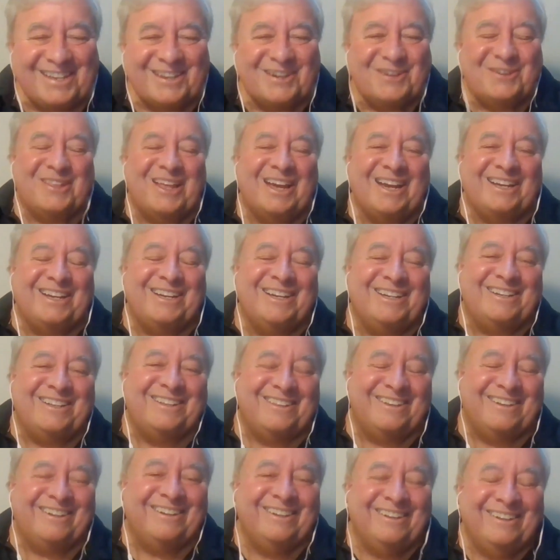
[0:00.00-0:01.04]
that kind
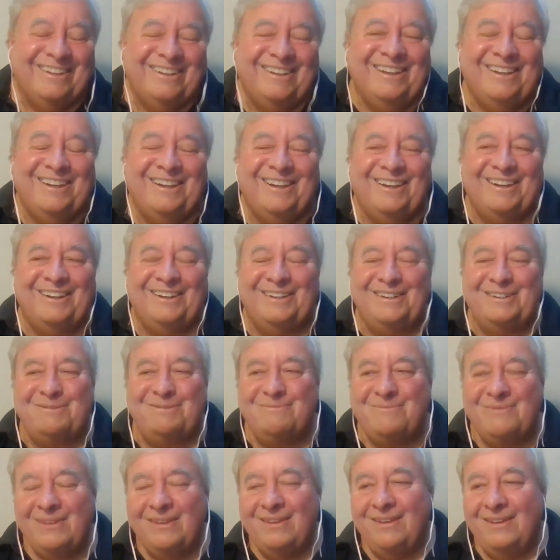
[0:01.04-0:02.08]
of thing.
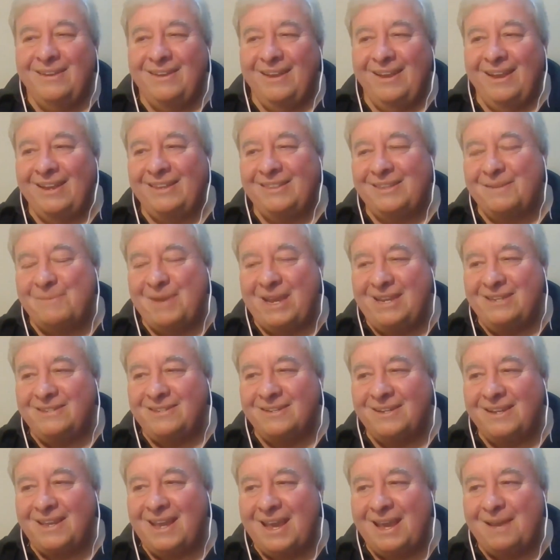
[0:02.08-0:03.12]
Um, and the
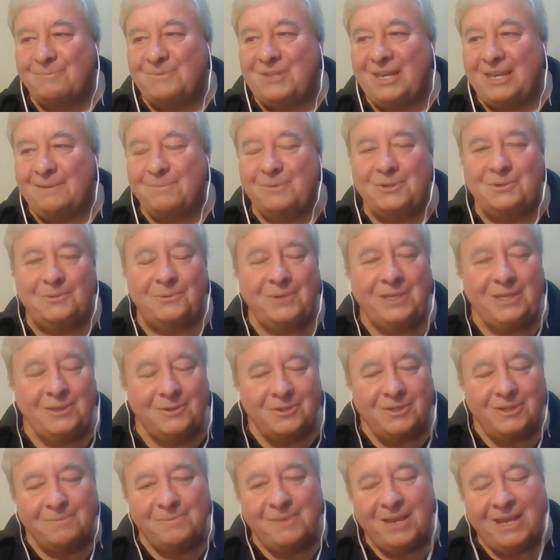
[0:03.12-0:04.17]
Mason camp table we
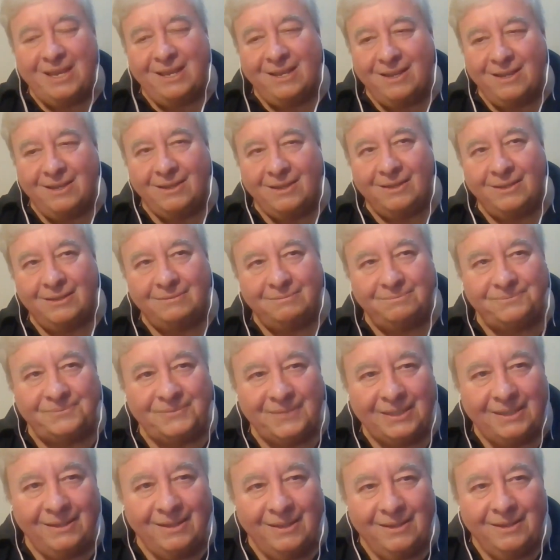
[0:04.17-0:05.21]
used to make,
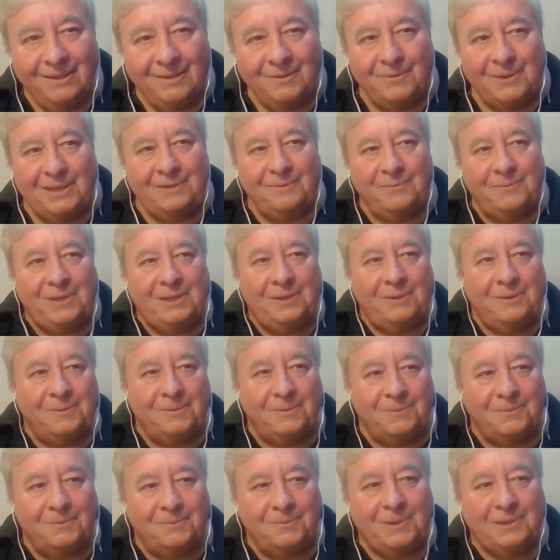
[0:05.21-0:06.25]
when
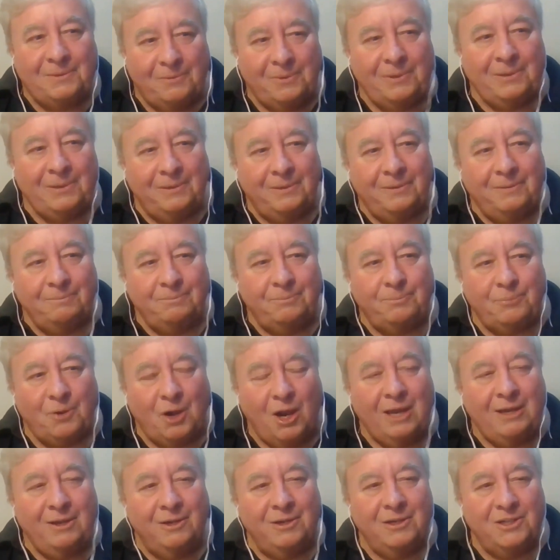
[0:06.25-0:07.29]
we
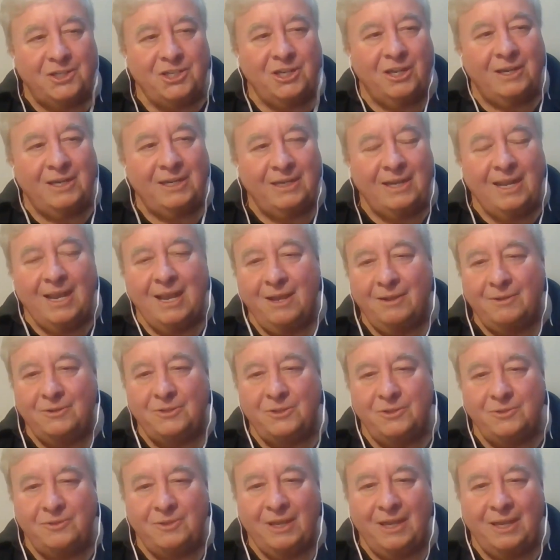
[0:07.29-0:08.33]
prior to shutting down
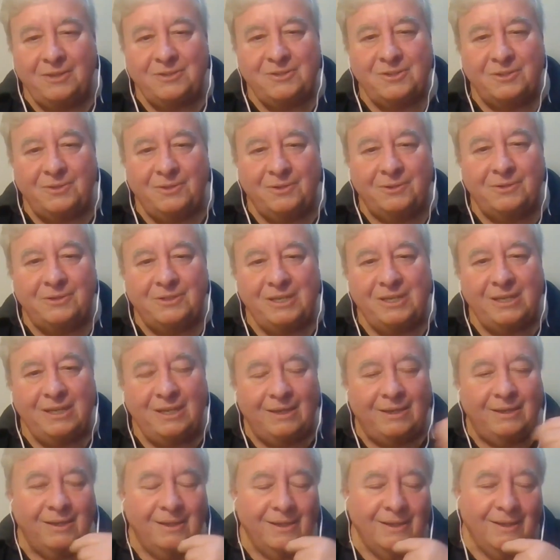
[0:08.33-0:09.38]

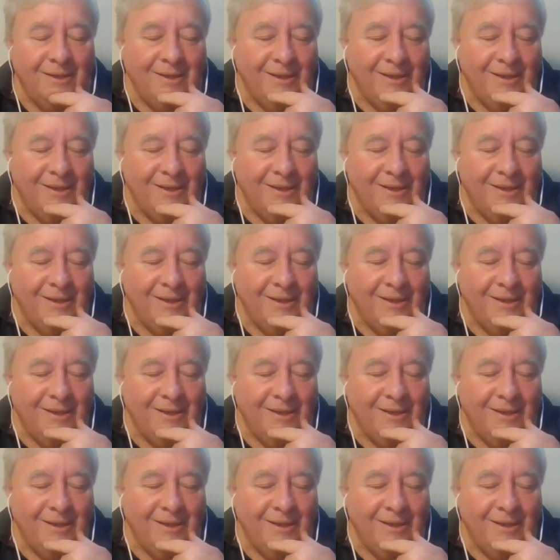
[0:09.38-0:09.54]
2013.